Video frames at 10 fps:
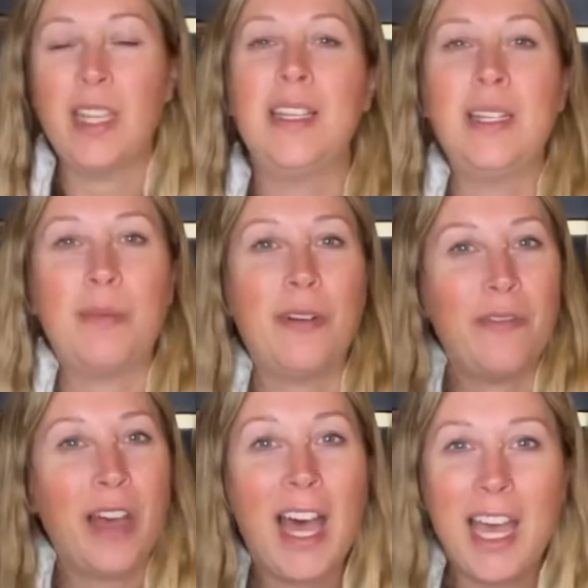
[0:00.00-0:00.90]
Number
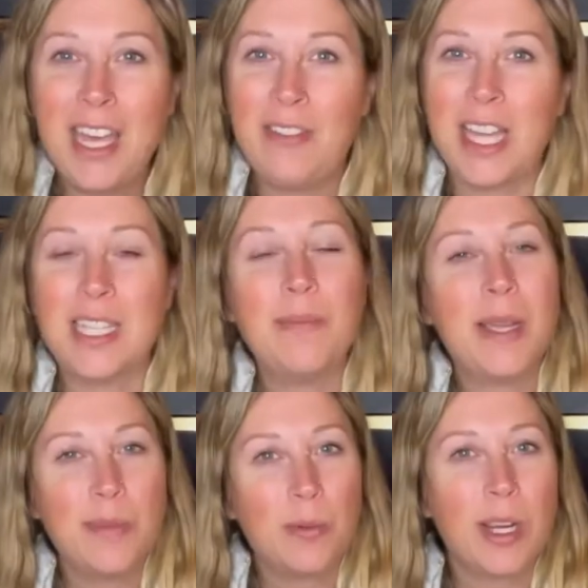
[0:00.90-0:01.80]
five, I
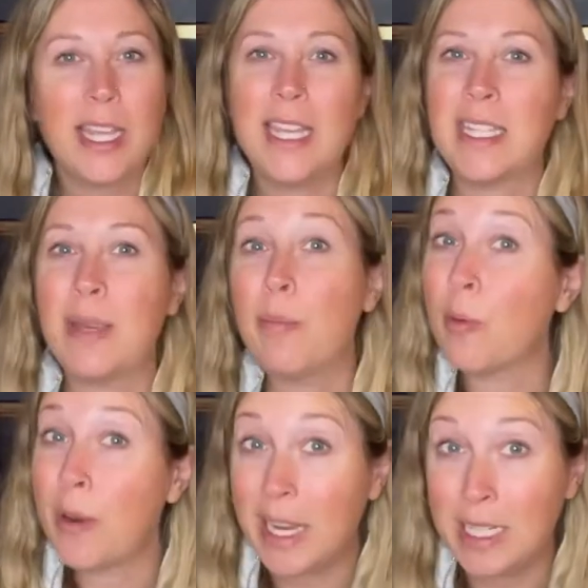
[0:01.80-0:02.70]
sometimes work as a
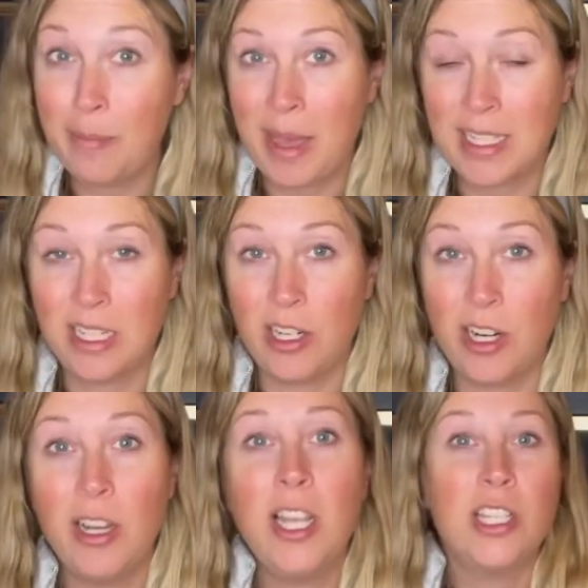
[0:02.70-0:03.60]
brand
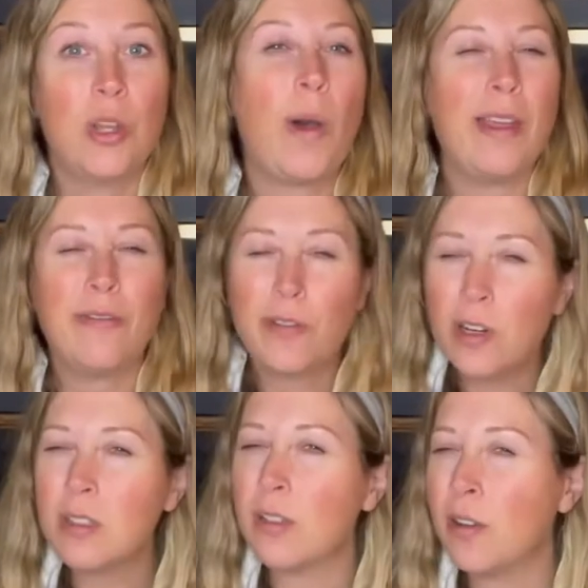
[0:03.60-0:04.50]
ambassador. So I
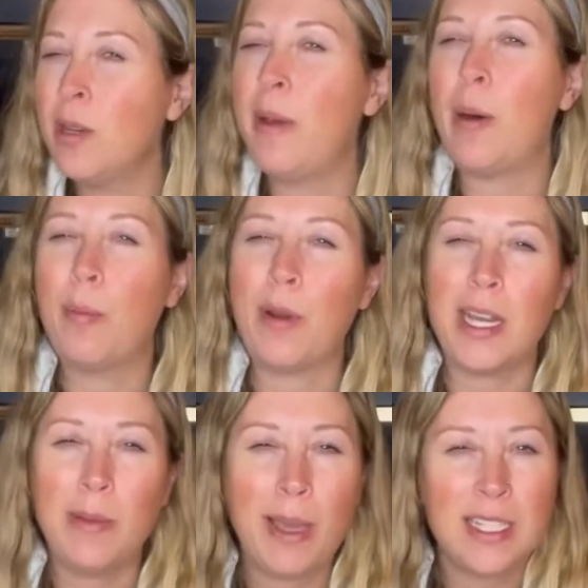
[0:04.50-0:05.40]
first learned about
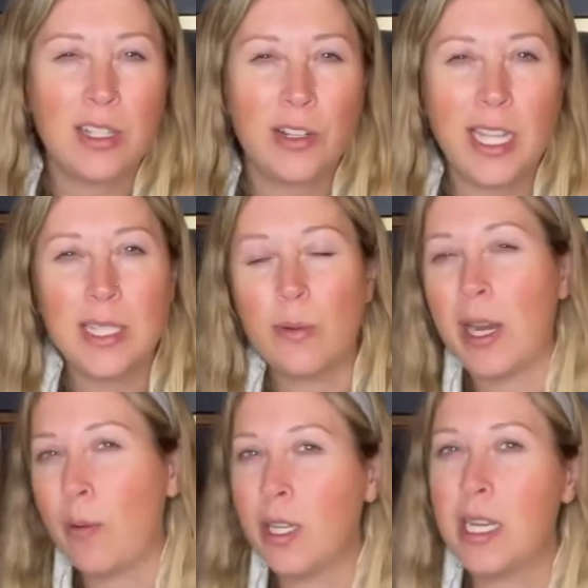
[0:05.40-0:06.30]
brand ambassador gigs when I
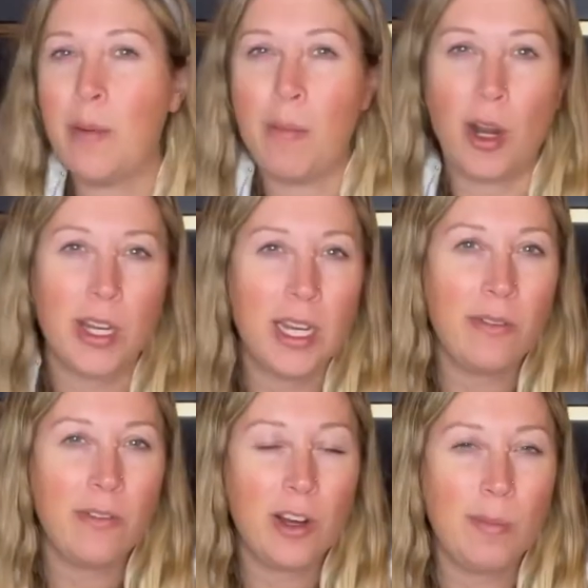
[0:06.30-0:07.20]
worked at a marketing
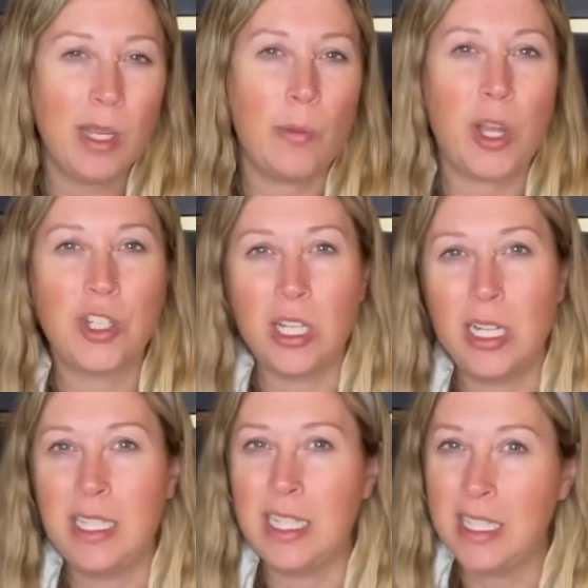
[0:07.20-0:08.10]
firm in Washington,
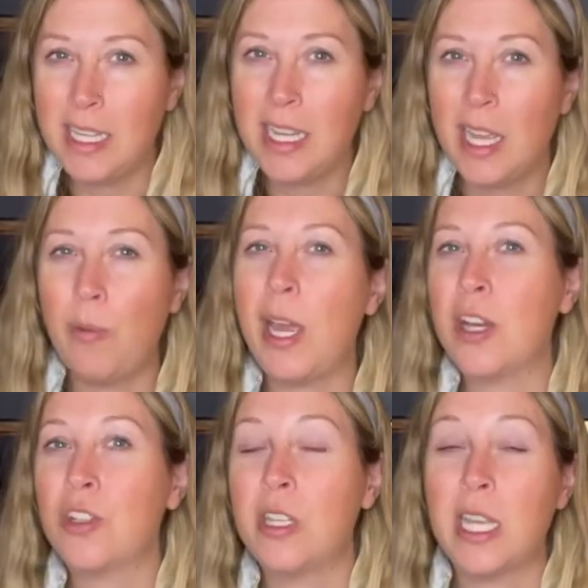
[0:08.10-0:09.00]
D C, and we
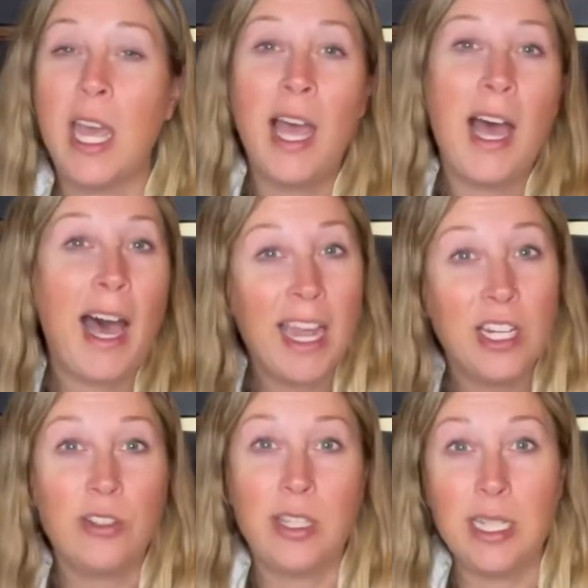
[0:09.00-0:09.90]
actually
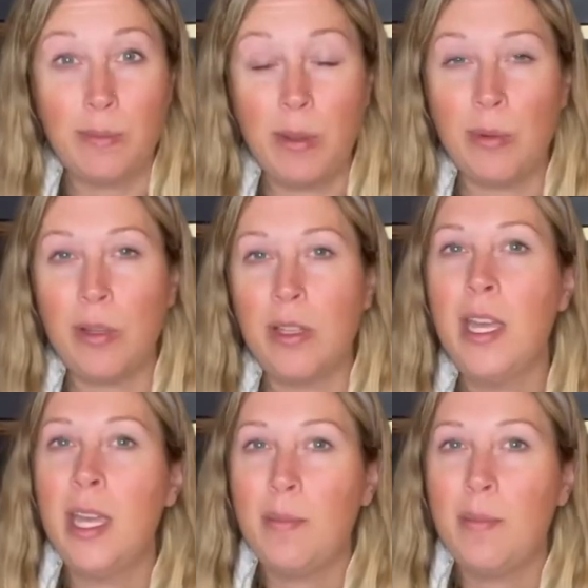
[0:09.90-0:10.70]
hired these people.